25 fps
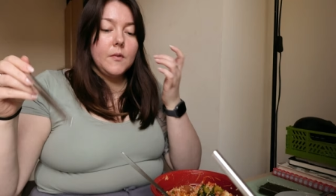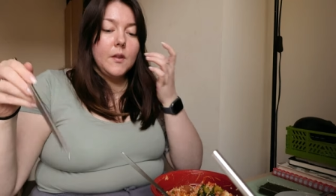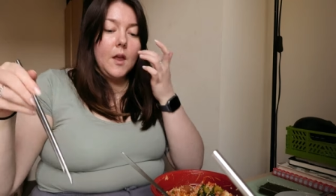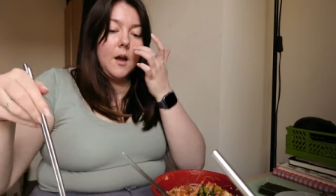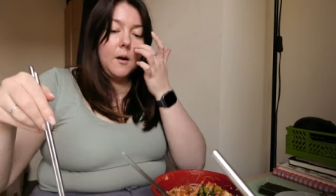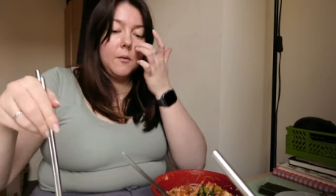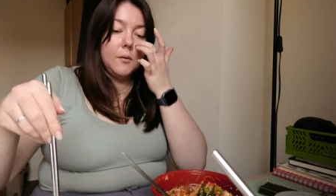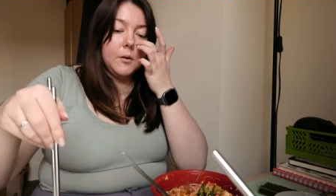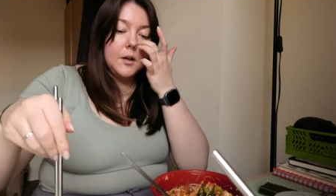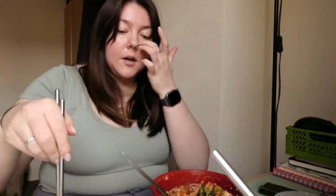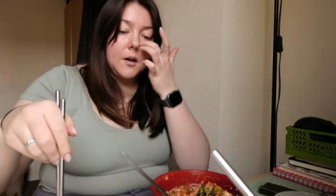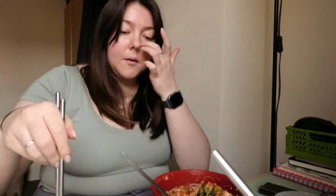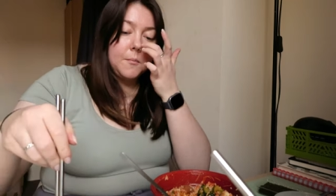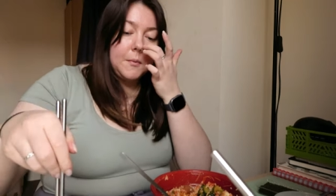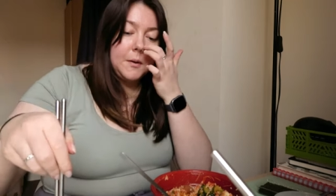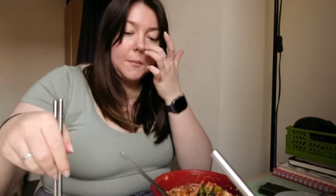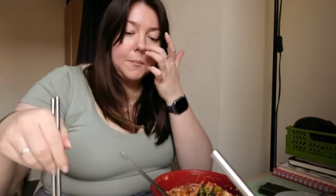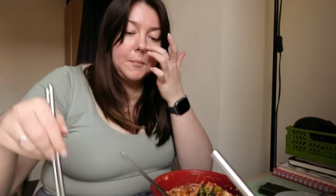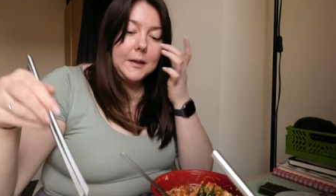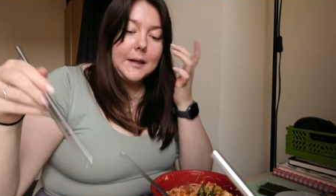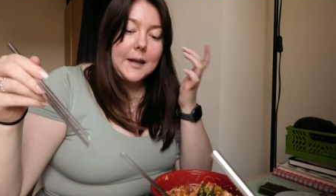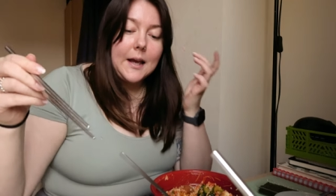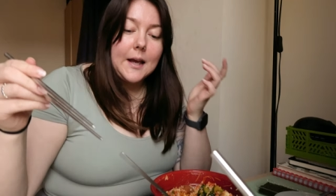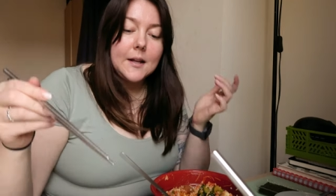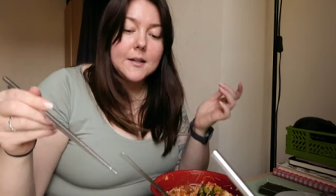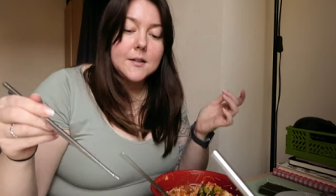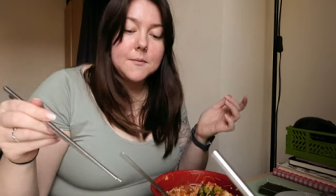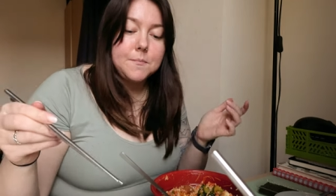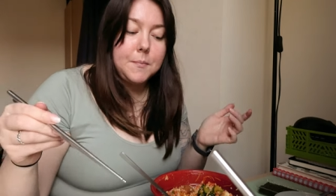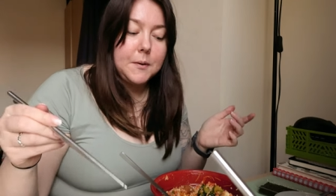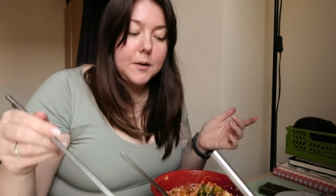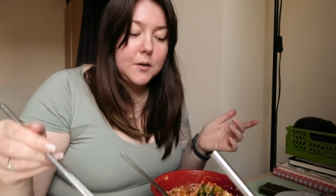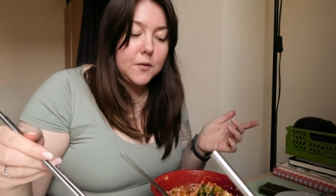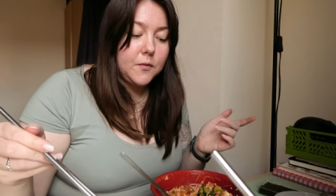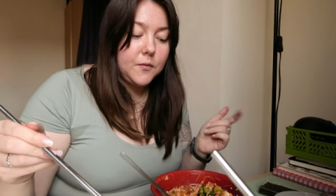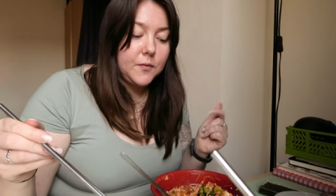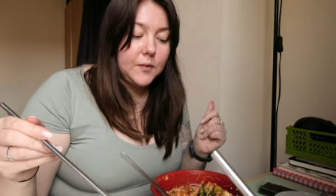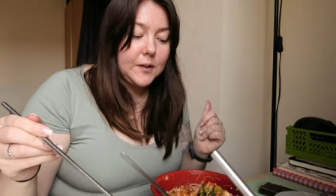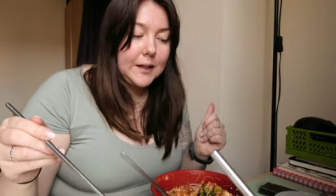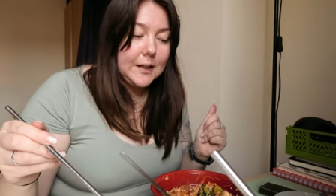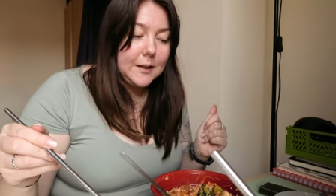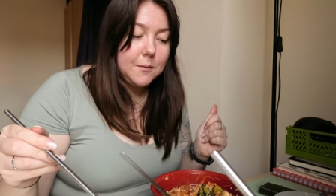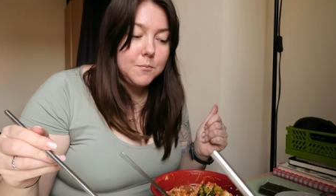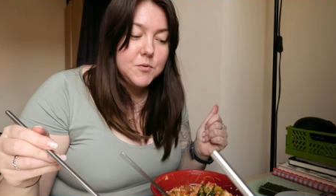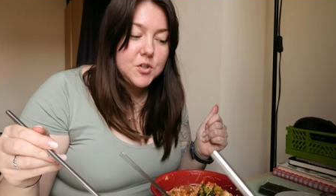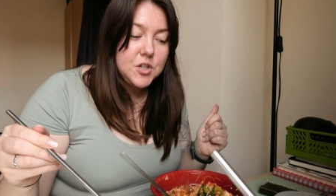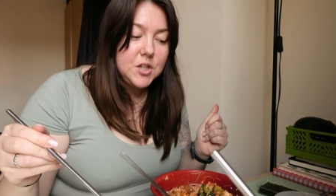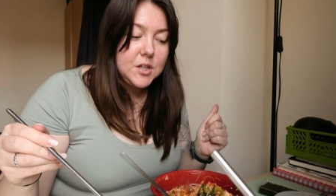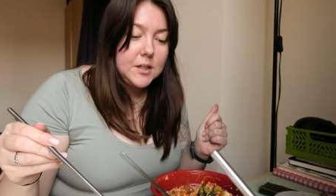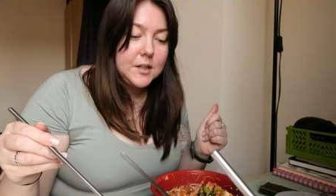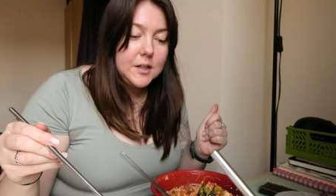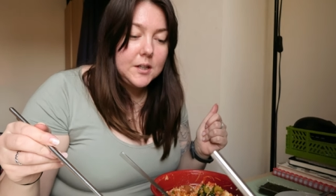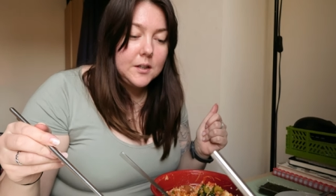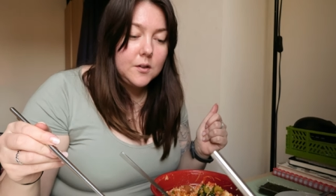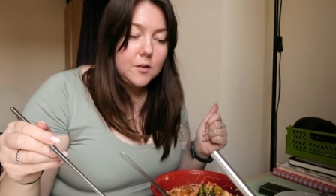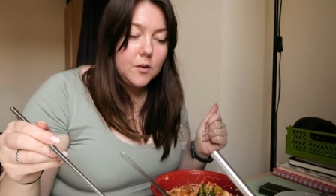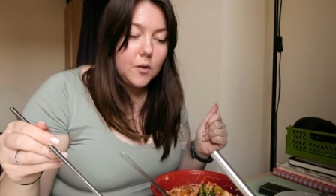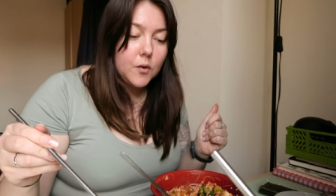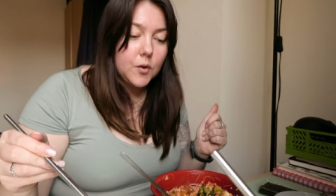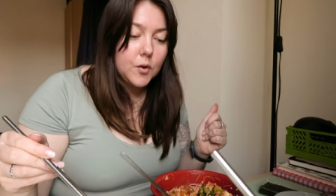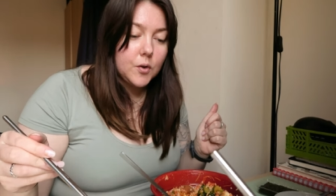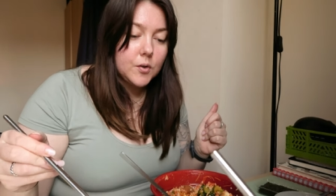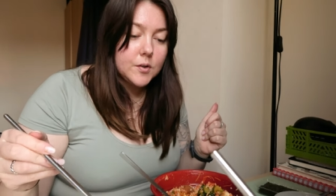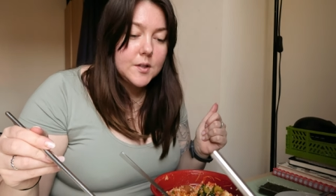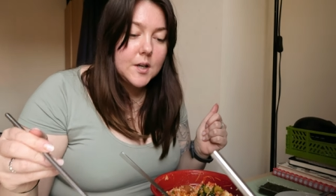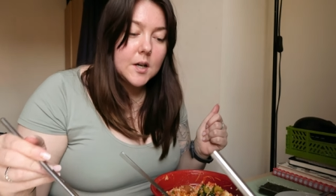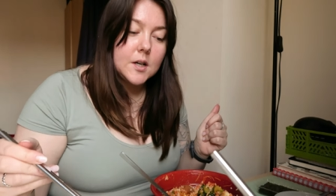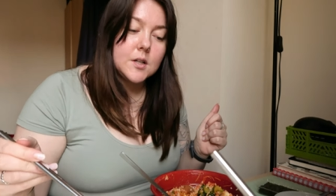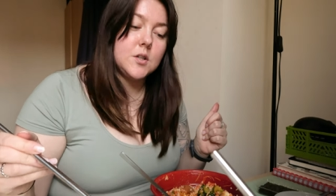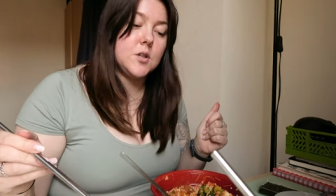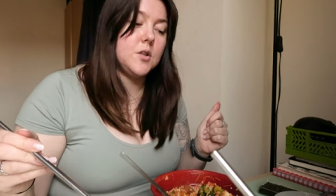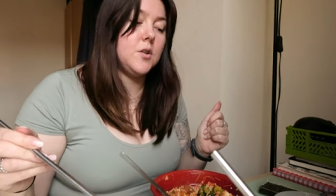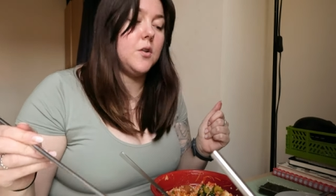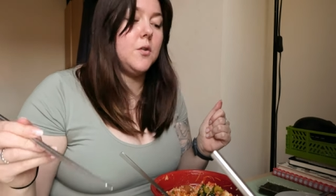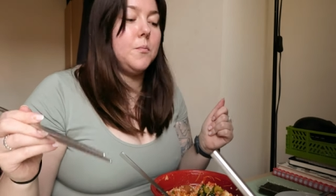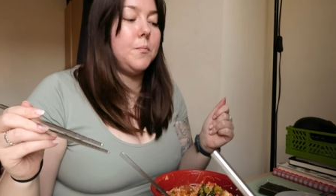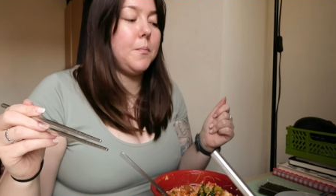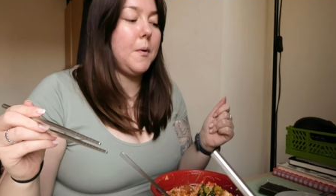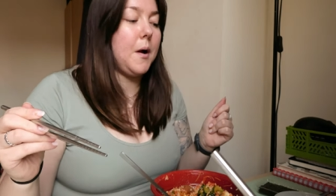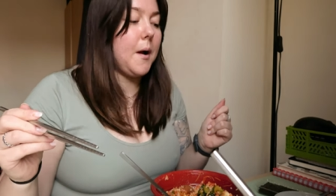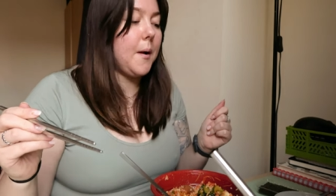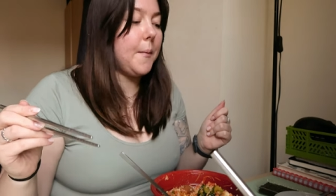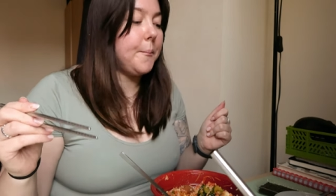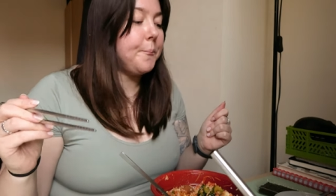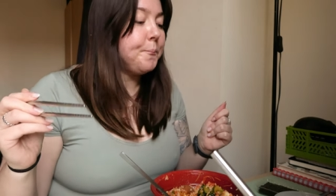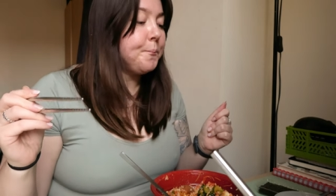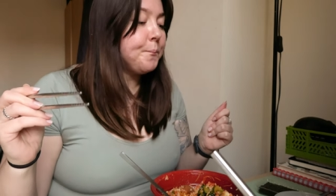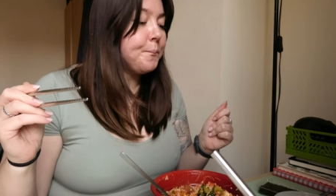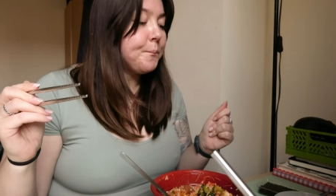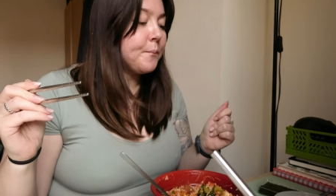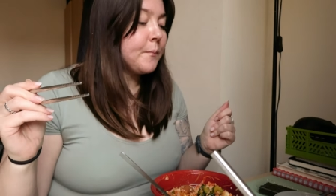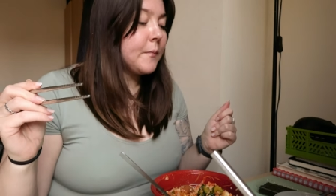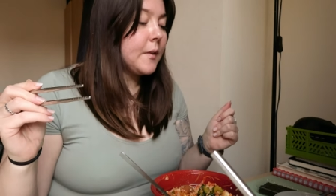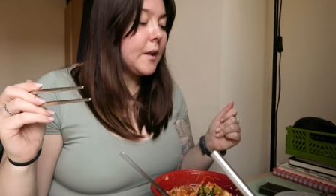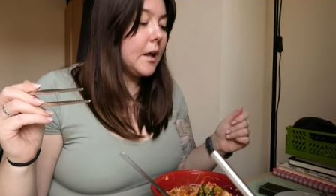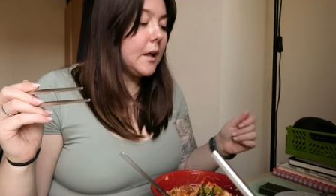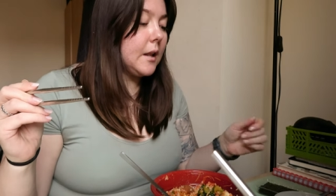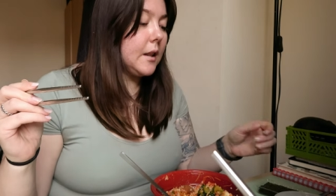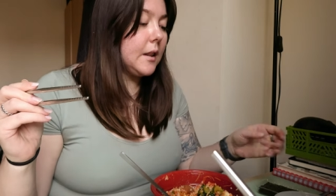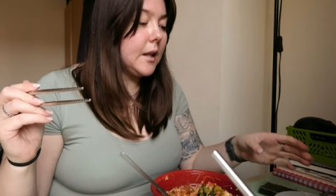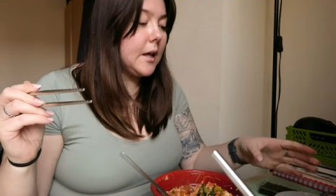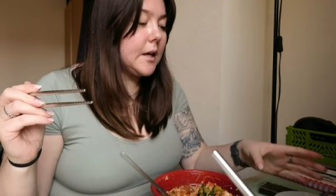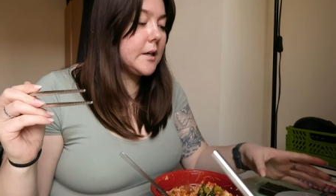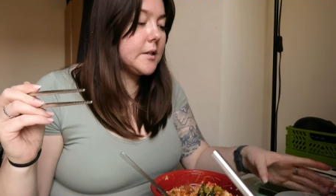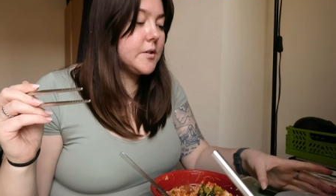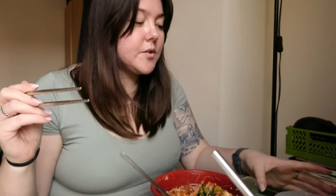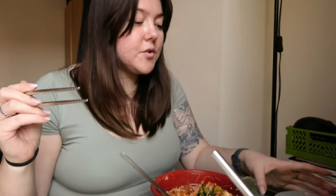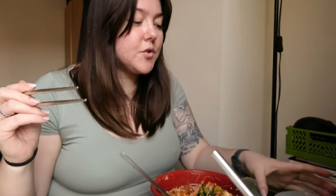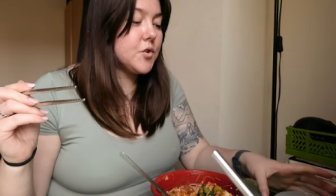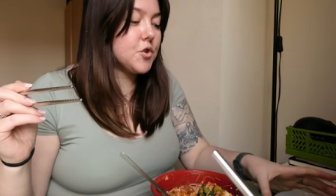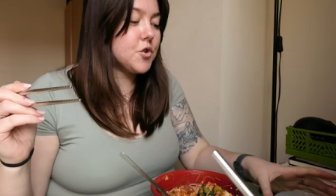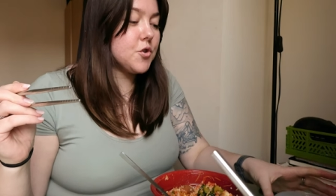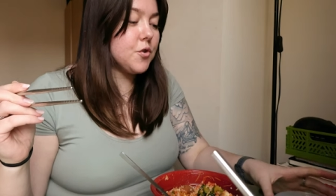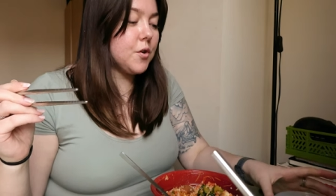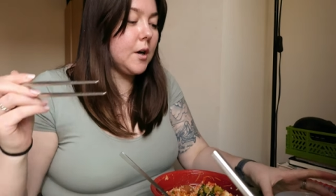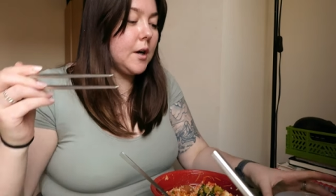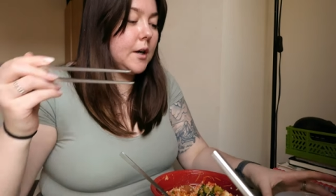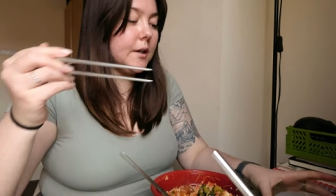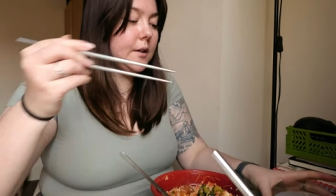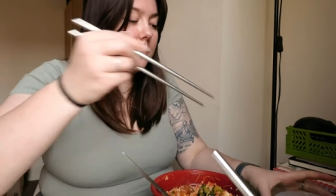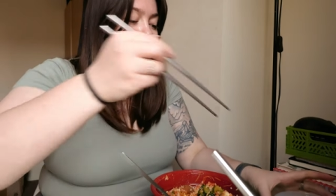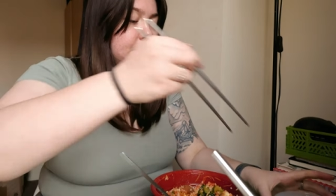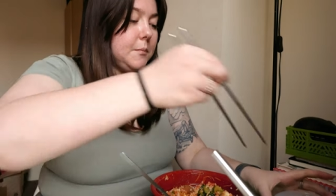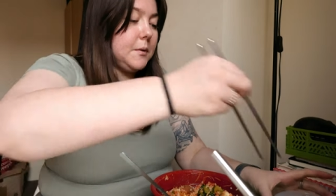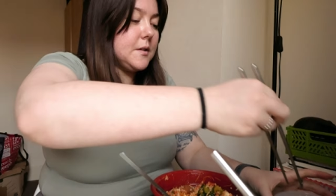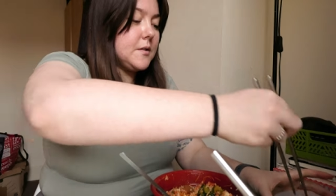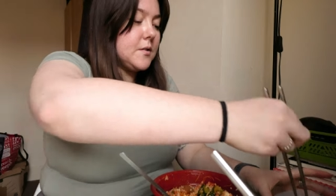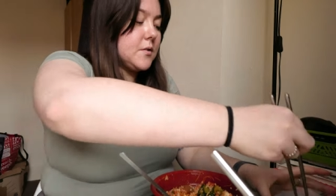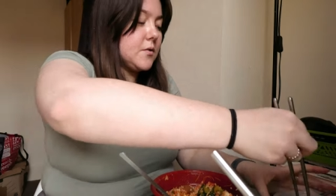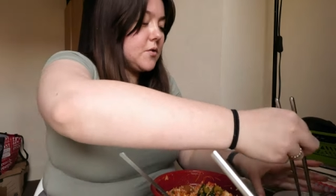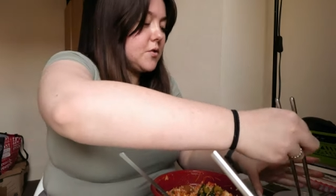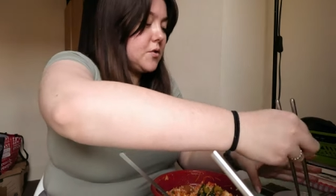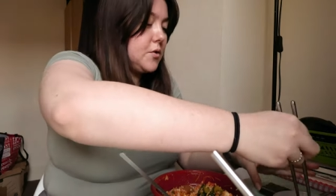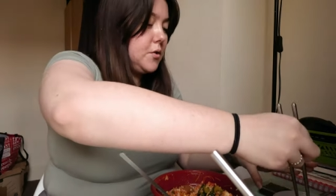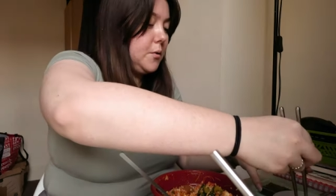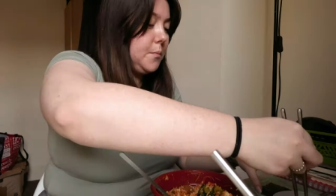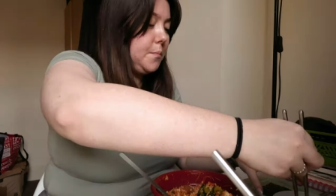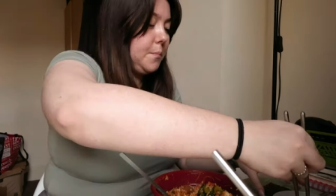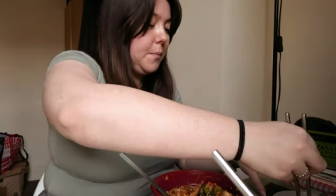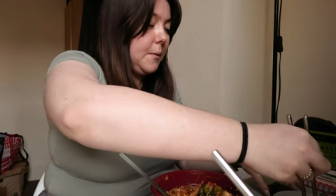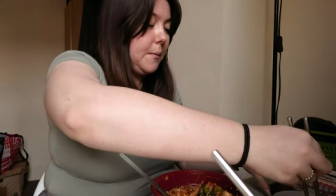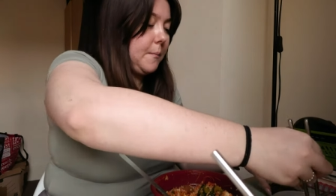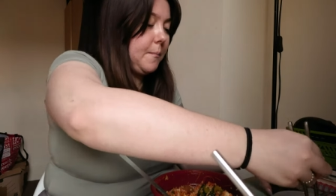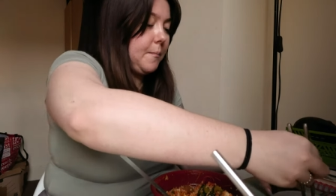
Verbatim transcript: I'm gonna maybe add a bit of kimchi in it or not, I don't know, but let's try the miso soup.